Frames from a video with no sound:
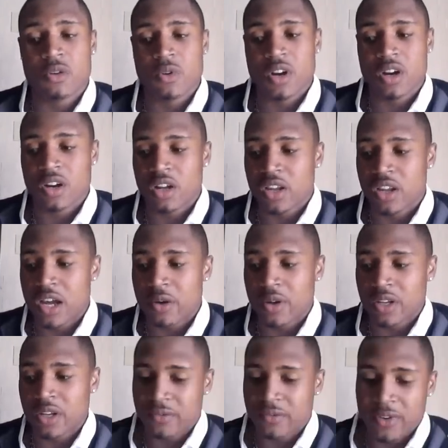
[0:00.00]
We're
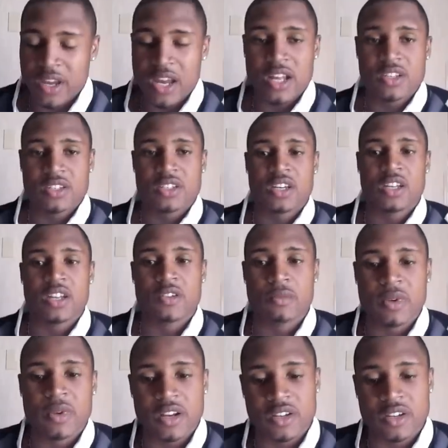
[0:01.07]
allowing fans and
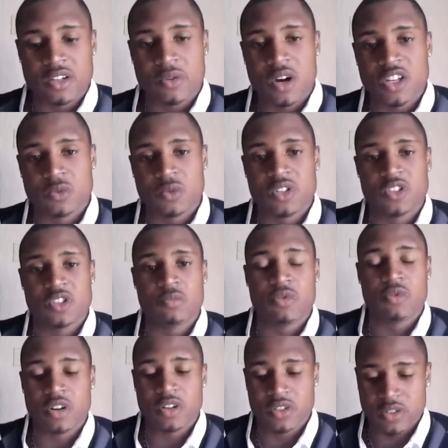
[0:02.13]
everybody else that always want to
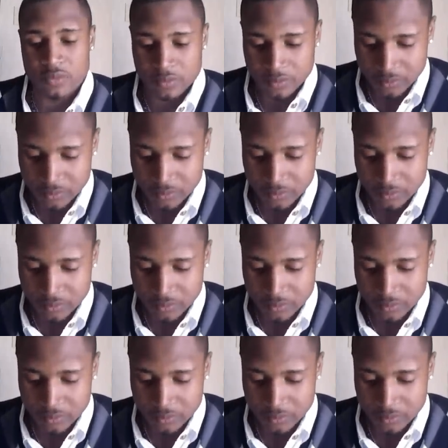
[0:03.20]
support us.